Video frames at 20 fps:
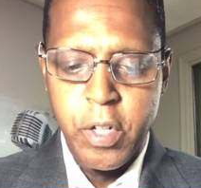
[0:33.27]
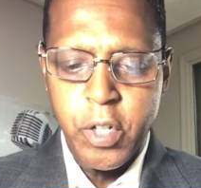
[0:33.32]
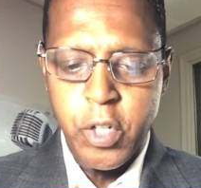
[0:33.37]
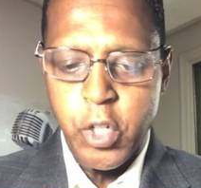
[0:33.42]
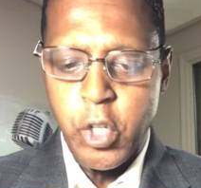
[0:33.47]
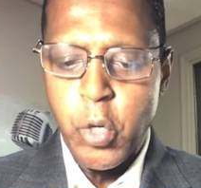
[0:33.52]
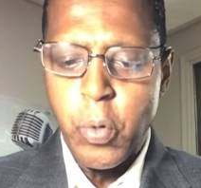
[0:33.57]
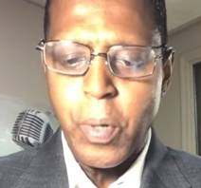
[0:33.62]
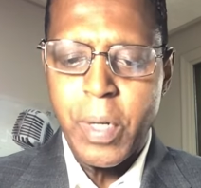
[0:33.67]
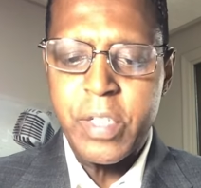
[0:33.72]

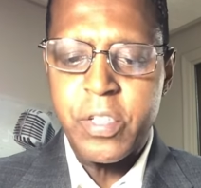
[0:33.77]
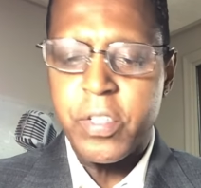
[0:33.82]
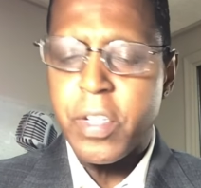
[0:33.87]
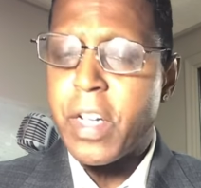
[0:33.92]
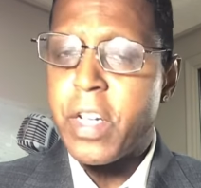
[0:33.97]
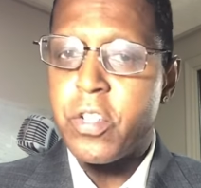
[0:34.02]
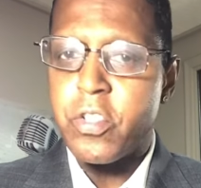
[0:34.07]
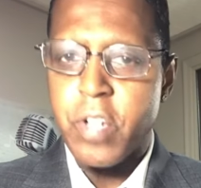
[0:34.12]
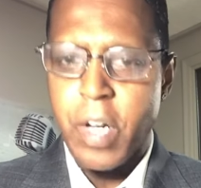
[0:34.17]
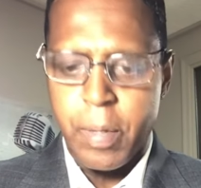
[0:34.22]

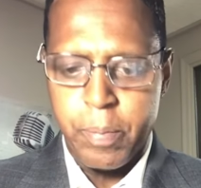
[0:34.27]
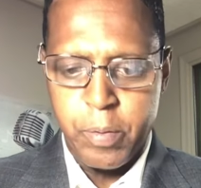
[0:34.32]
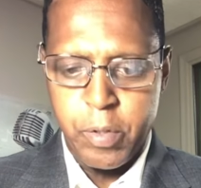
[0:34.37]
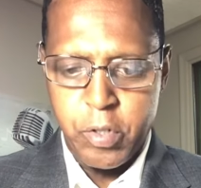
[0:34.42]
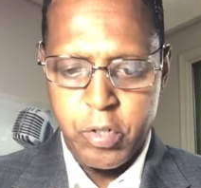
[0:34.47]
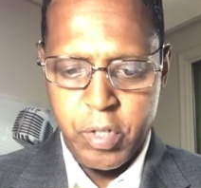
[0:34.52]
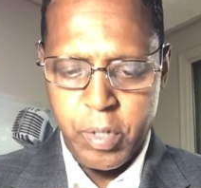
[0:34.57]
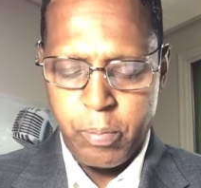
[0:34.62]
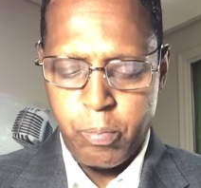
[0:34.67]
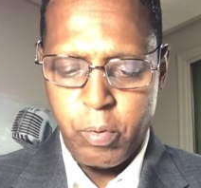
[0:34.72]
USA
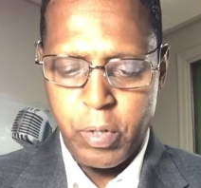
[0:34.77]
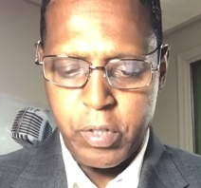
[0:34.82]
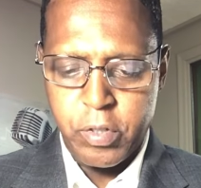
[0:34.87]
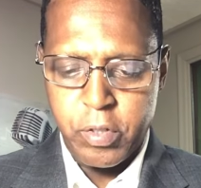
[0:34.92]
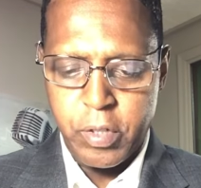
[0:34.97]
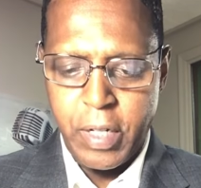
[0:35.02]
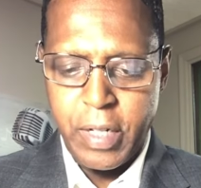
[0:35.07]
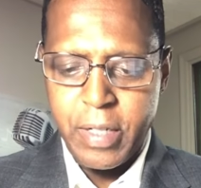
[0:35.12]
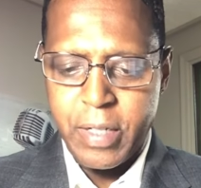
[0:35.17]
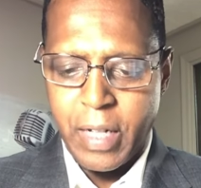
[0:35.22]
Championship
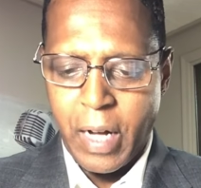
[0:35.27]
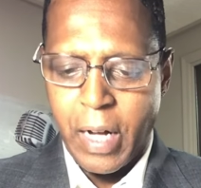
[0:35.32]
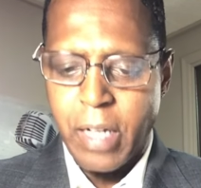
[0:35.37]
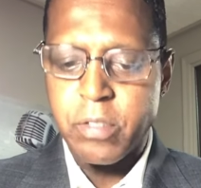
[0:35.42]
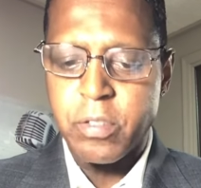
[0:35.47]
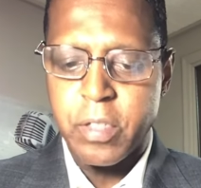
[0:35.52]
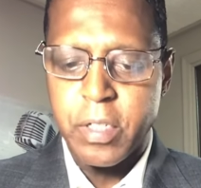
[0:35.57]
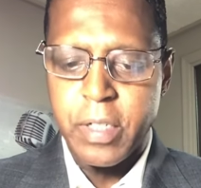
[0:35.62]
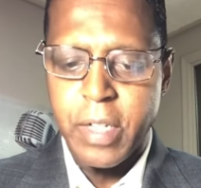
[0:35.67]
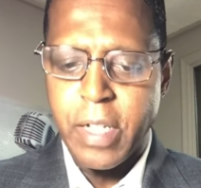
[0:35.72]
Wrestling,
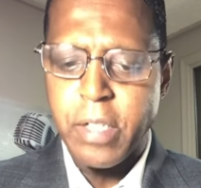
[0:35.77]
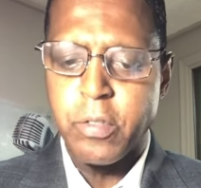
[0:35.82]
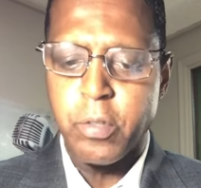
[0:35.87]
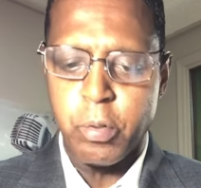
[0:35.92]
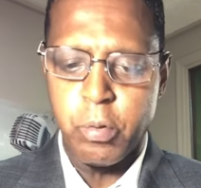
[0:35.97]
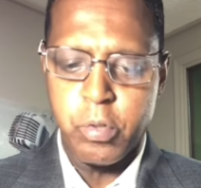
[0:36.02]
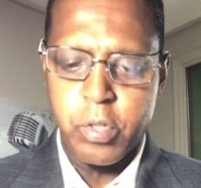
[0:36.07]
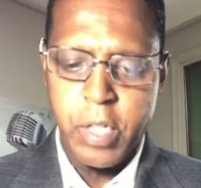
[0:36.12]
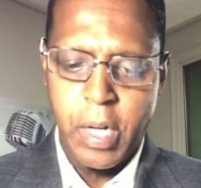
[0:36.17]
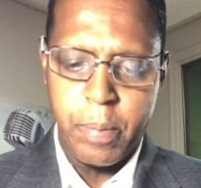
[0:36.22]
Continental
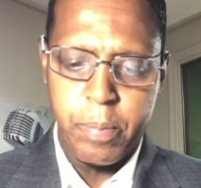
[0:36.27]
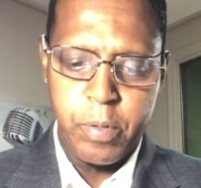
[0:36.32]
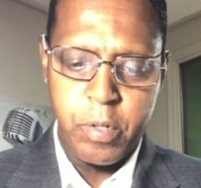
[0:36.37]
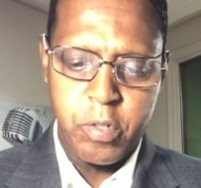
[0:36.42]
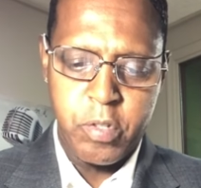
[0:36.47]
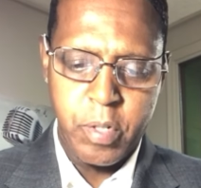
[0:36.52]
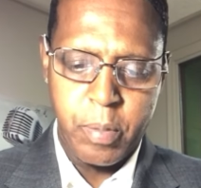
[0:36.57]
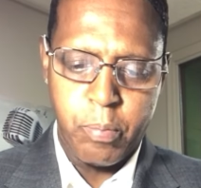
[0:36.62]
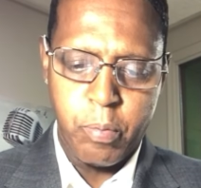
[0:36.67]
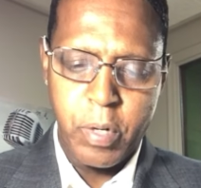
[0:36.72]

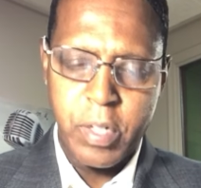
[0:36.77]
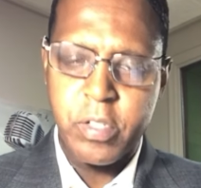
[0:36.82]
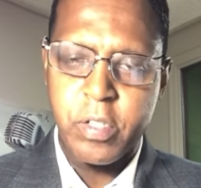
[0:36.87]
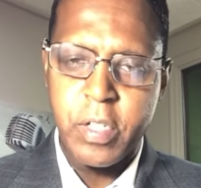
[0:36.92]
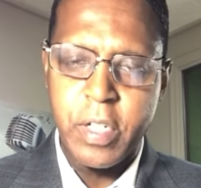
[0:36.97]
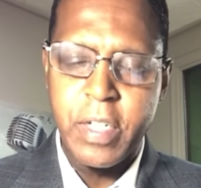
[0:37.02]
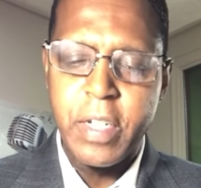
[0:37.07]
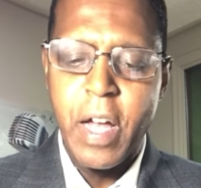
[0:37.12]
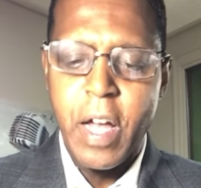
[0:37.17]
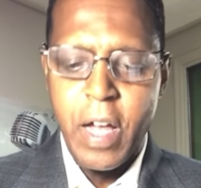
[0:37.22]
Championship
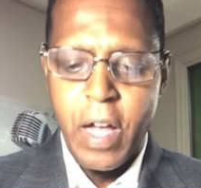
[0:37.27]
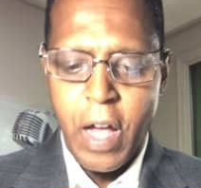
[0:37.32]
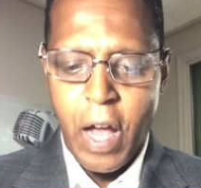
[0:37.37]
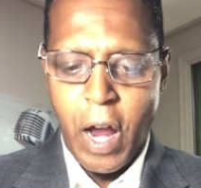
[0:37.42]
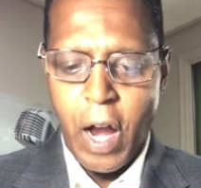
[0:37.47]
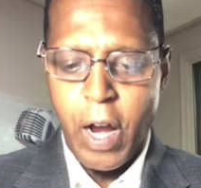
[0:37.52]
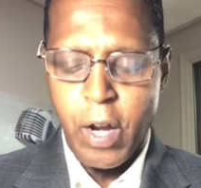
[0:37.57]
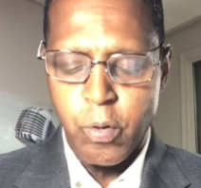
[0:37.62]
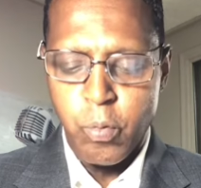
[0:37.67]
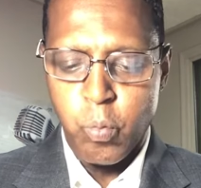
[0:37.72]
Wrestling,
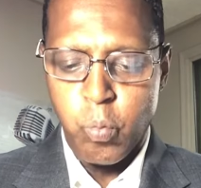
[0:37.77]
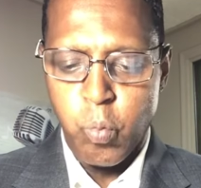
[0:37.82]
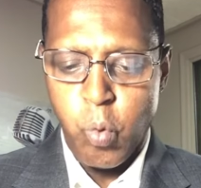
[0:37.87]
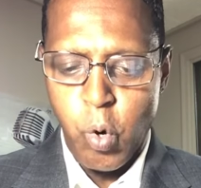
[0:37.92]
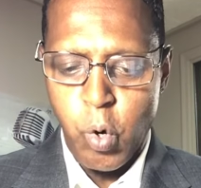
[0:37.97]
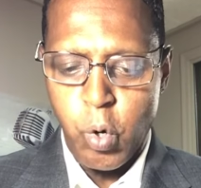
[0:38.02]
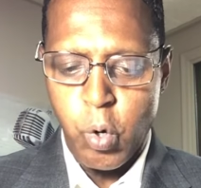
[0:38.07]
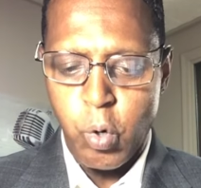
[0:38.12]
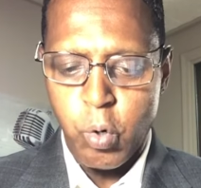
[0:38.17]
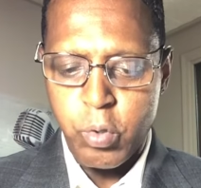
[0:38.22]
and
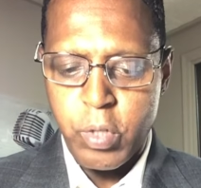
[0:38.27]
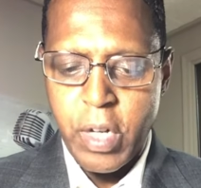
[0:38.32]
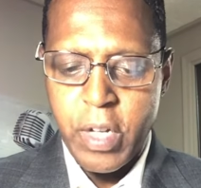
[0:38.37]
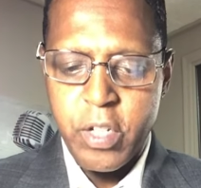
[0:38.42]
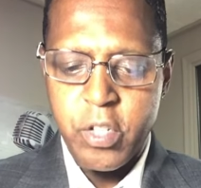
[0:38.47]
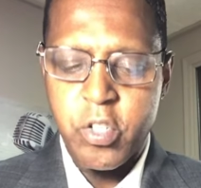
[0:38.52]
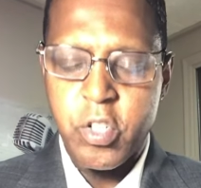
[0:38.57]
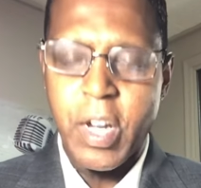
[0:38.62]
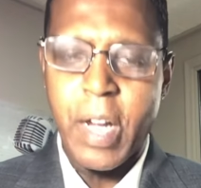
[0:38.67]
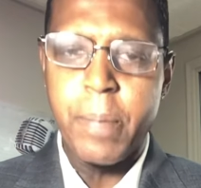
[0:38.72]
World
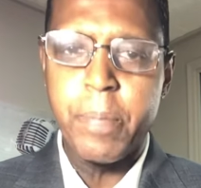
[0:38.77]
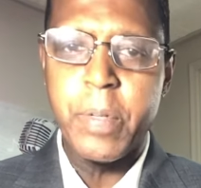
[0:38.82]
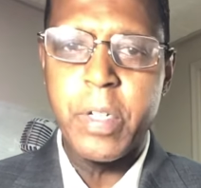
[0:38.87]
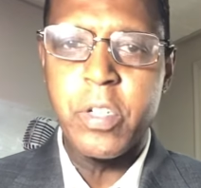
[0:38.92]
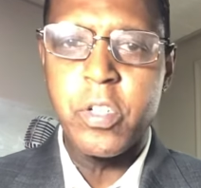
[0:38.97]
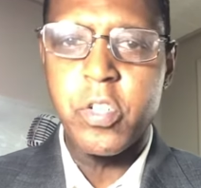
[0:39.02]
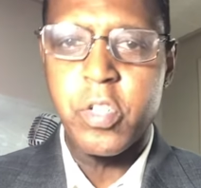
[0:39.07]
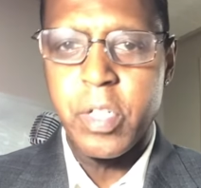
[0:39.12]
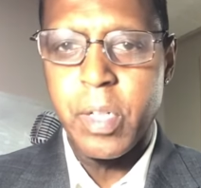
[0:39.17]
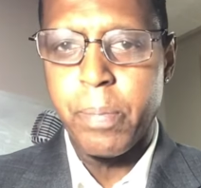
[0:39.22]

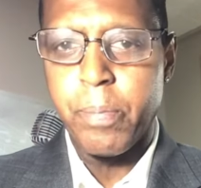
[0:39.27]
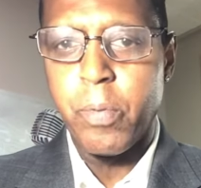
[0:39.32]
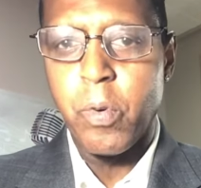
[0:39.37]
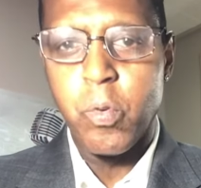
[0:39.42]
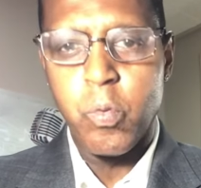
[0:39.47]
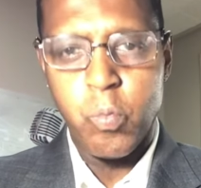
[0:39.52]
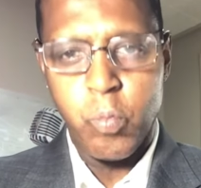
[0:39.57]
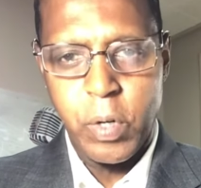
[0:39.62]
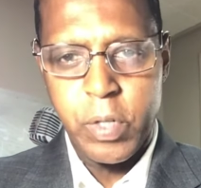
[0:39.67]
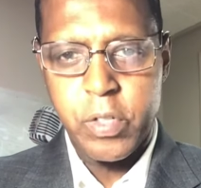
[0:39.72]
Championship
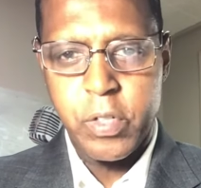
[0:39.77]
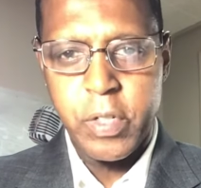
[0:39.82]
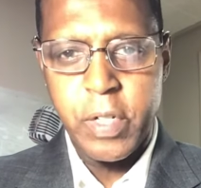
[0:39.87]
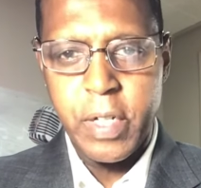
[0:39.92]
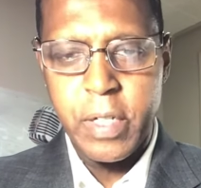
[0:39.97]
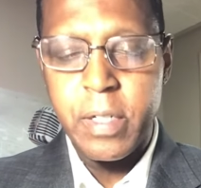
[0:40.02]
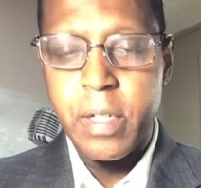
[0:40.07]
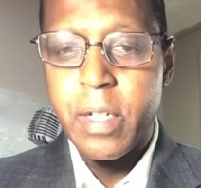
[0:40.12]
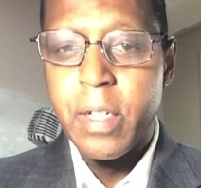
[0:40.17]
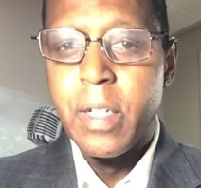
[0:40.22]
Wrestling.